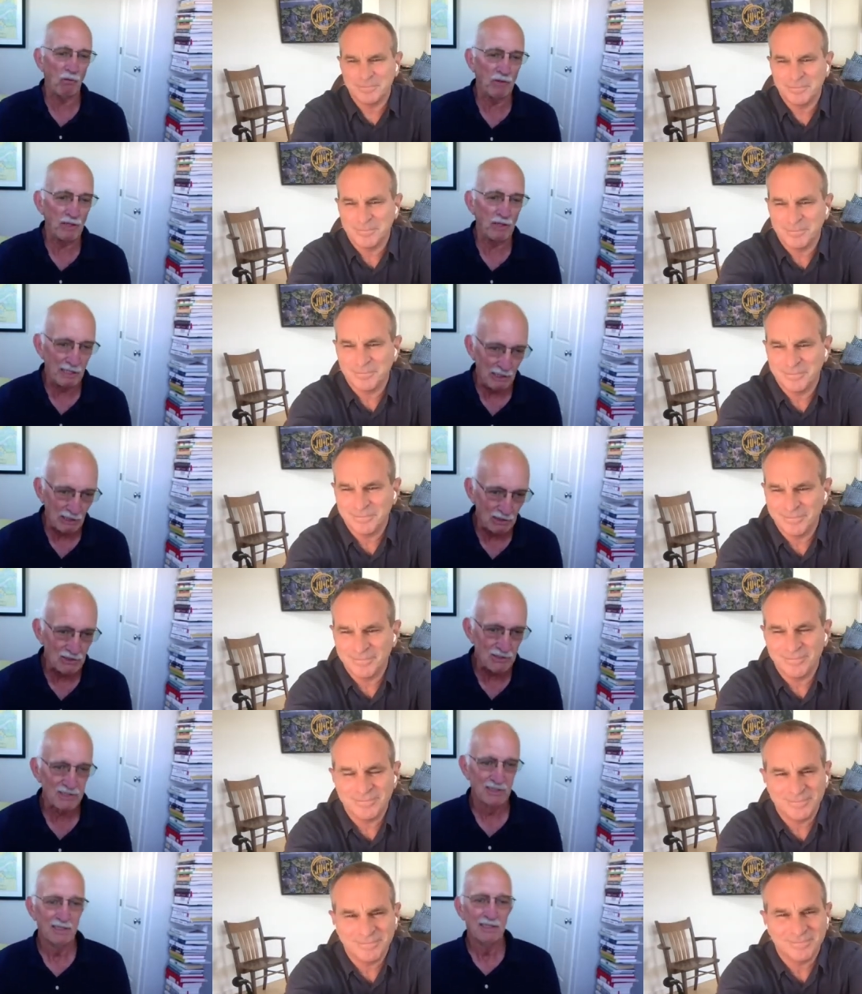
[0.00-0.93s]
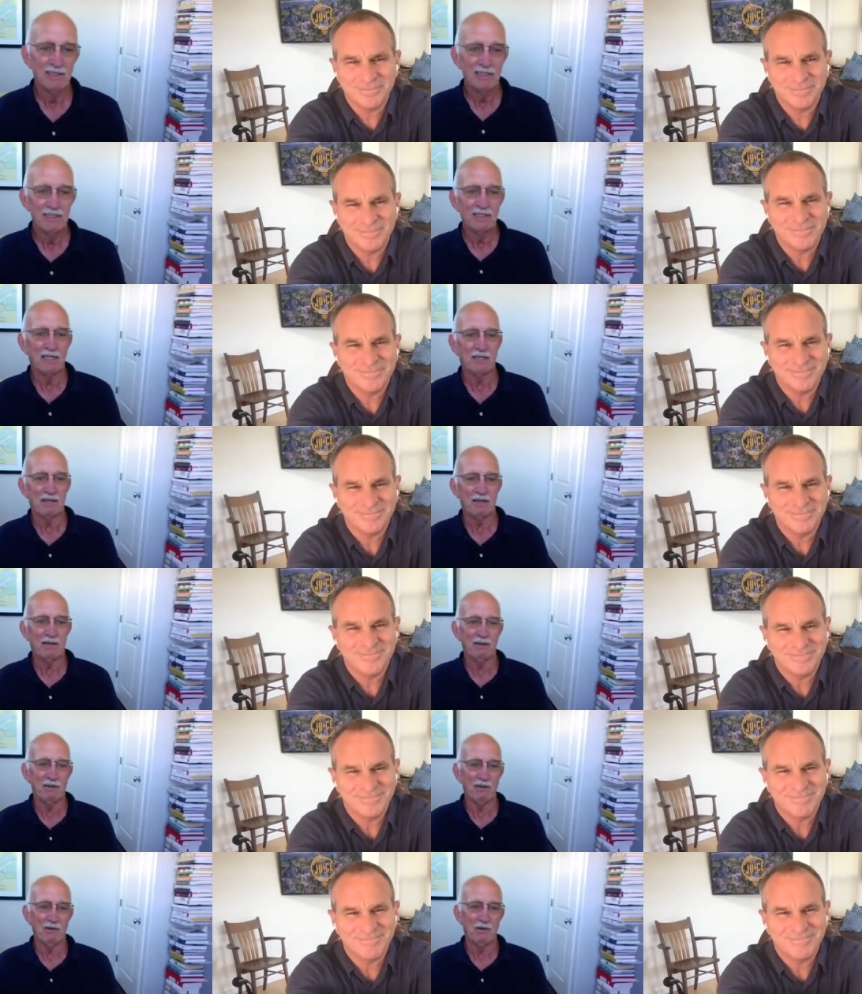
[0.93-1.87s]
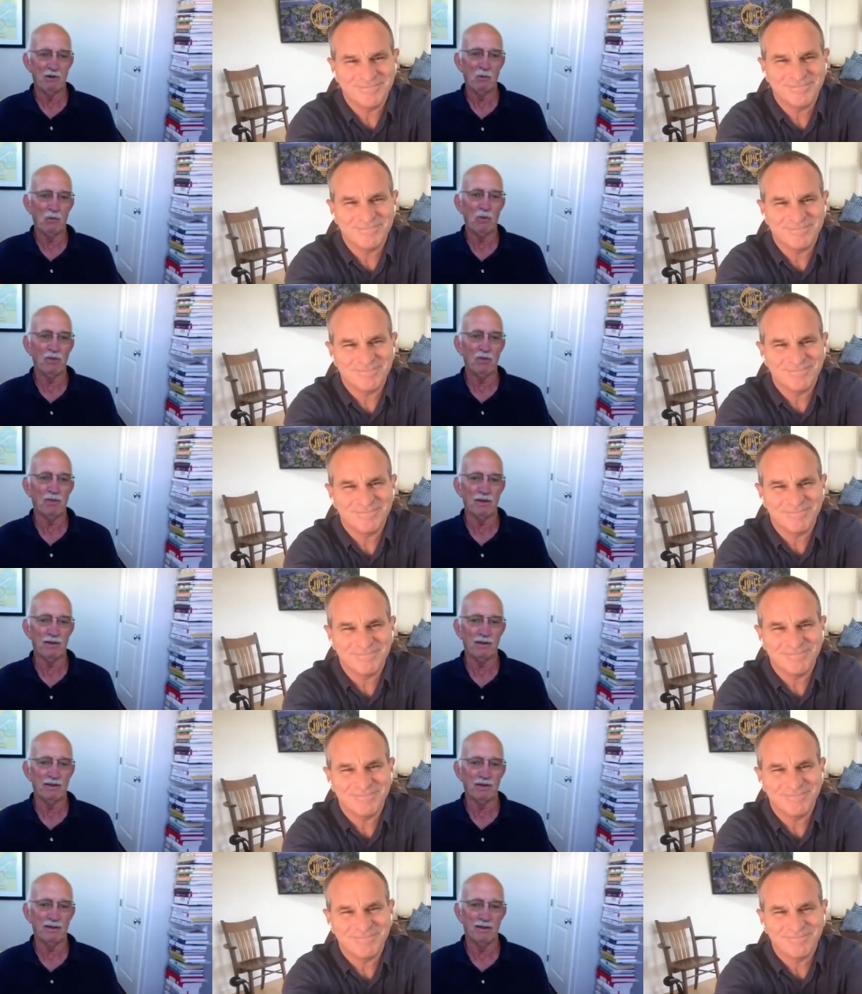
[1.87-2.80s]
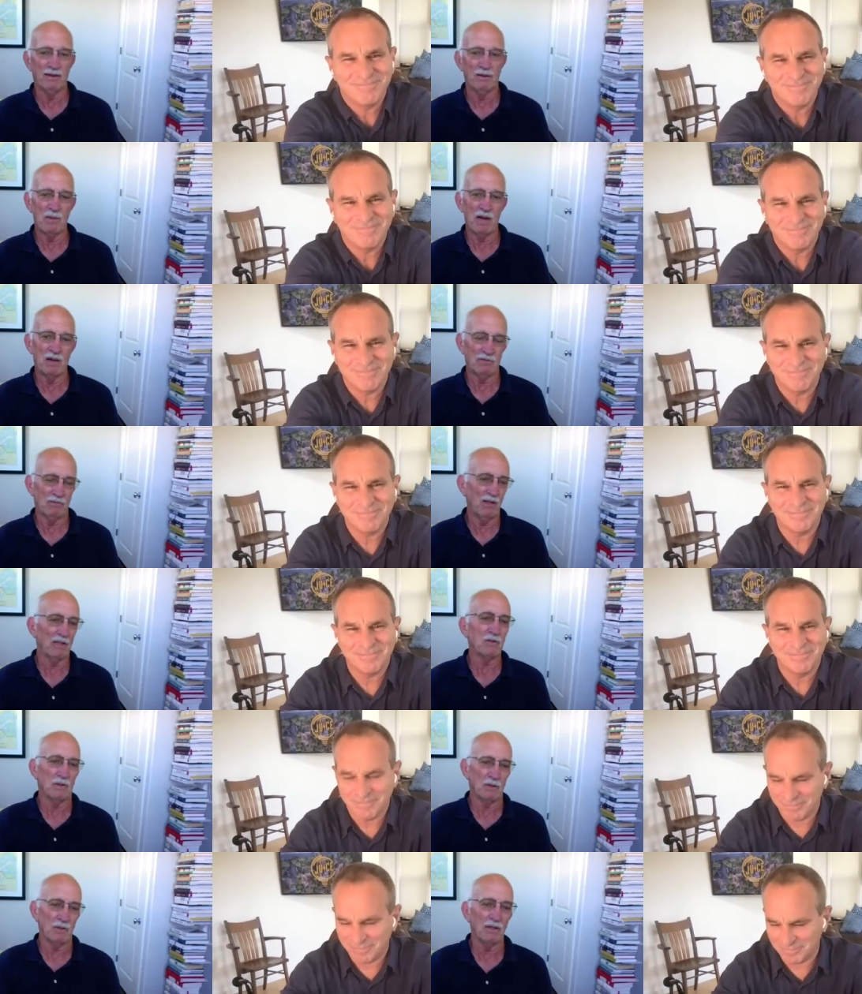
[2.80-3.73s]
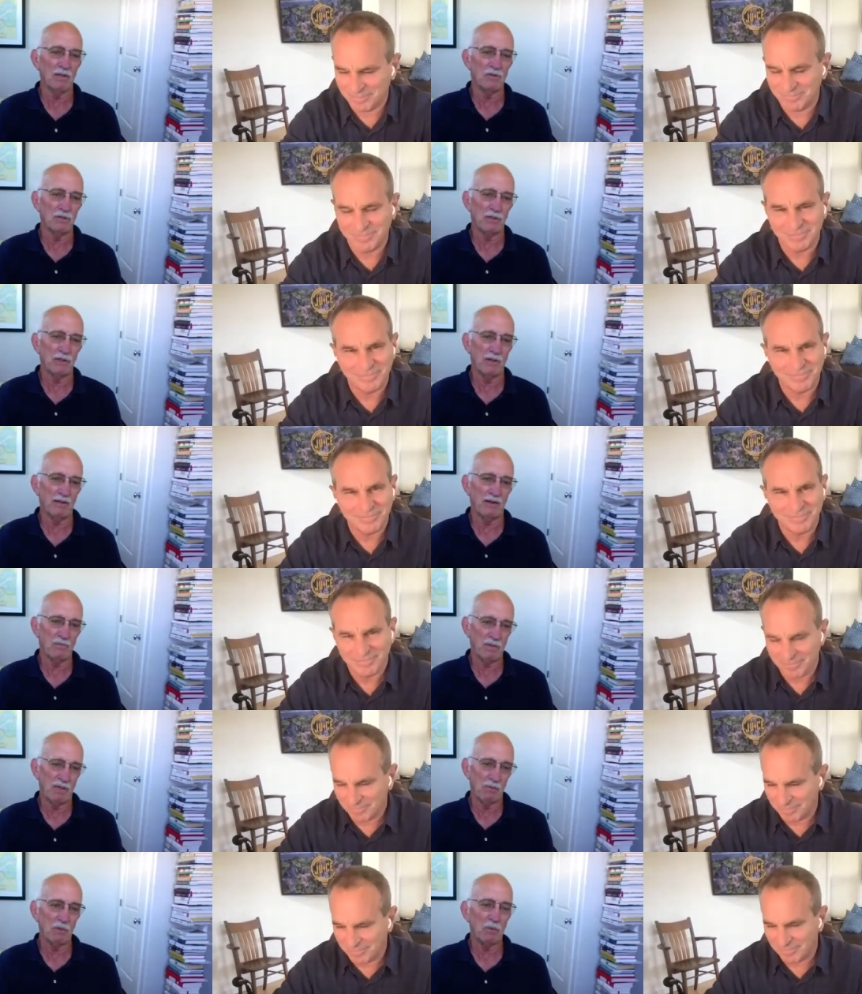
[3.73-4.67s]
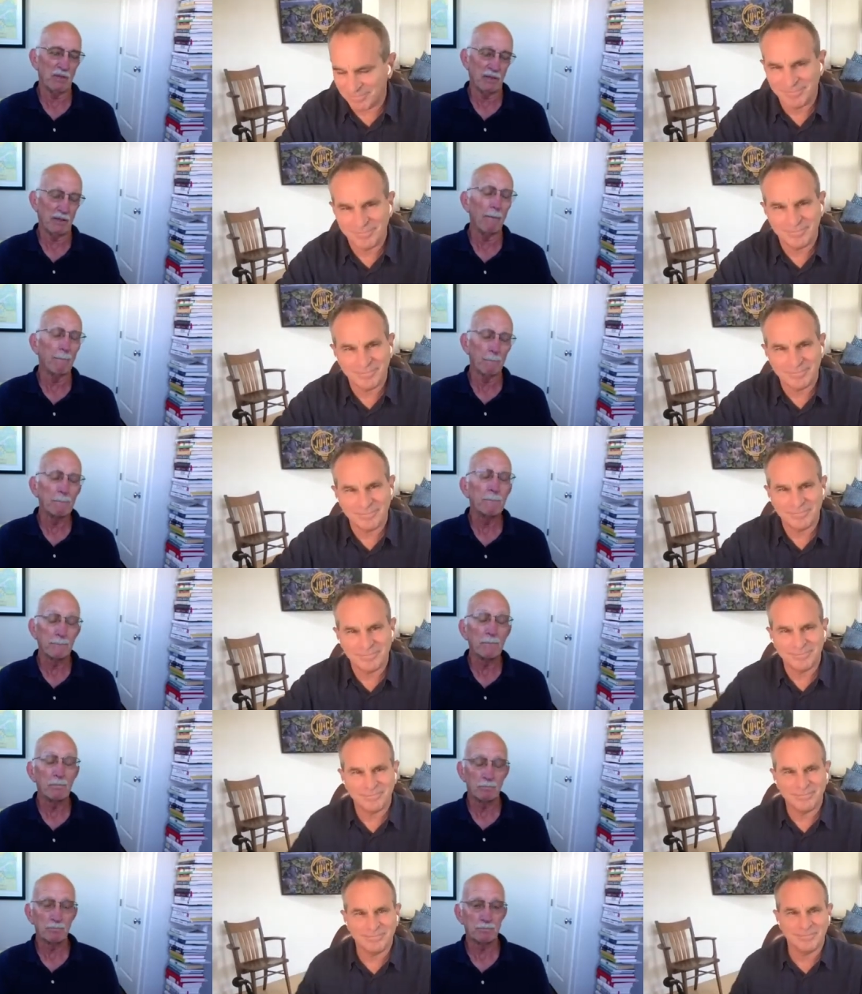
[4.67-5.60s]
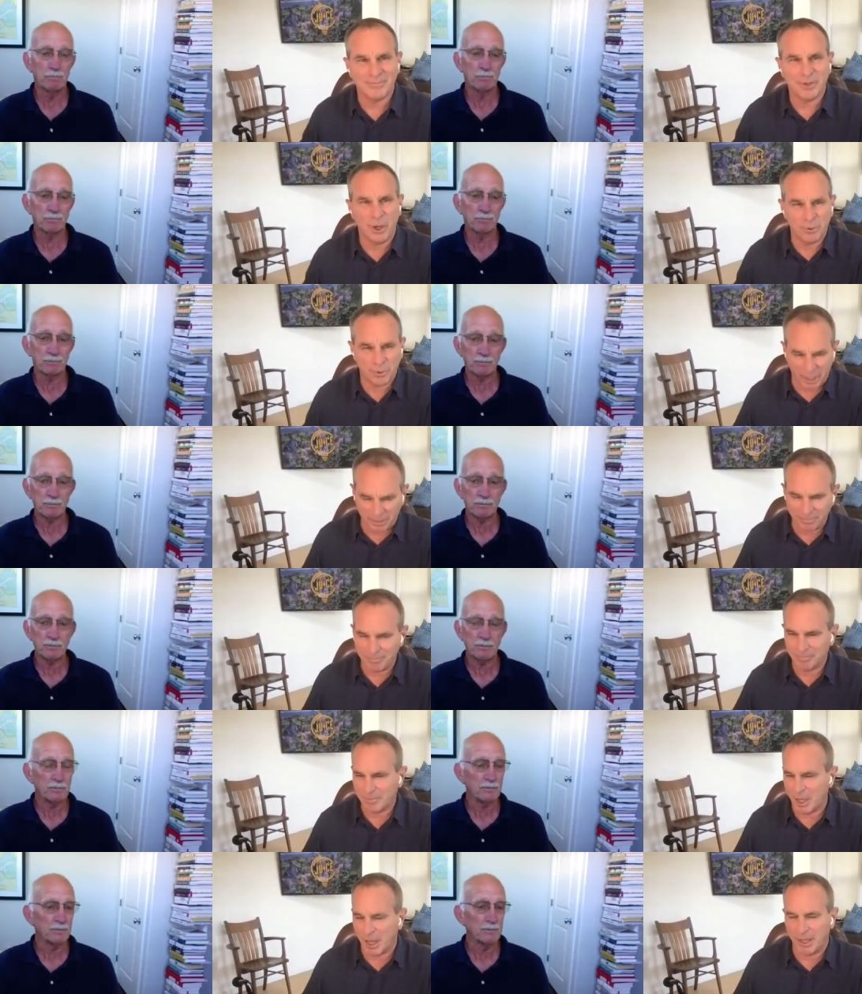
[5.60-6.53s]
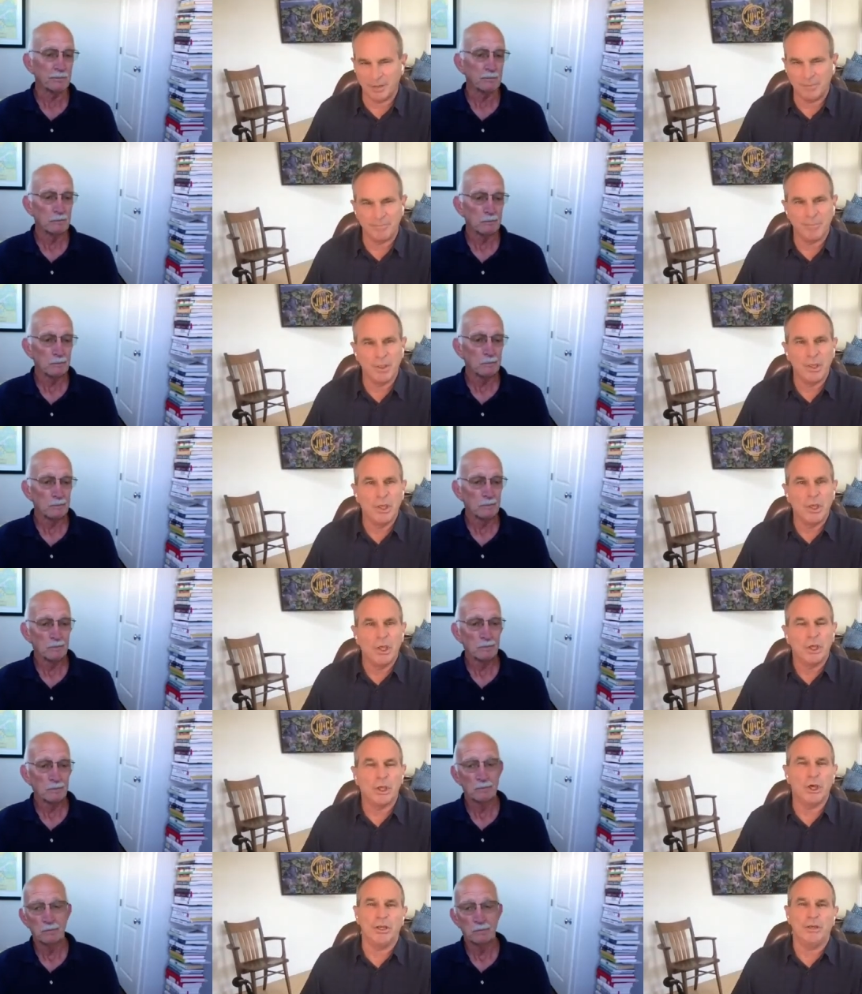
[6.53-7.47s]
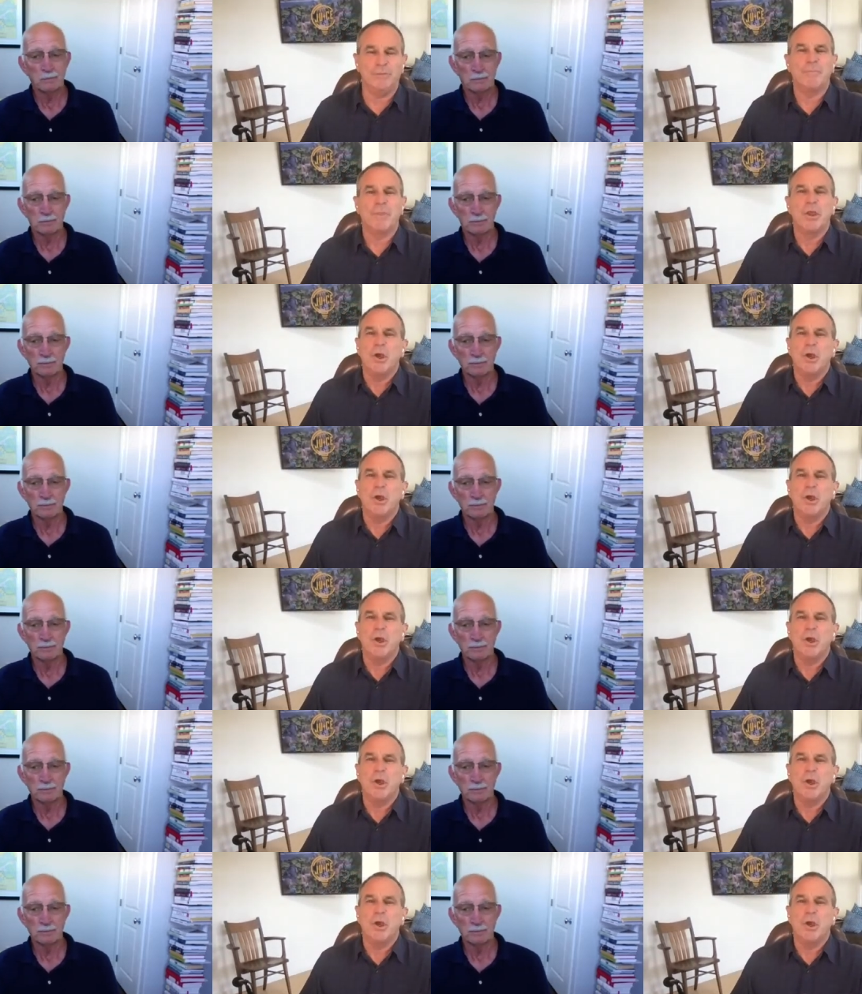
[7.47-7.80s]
Speaker 1: the years, with the amount of electrical engineering that I've been able to pick up.
Speaker 2: Okay, got it. Good.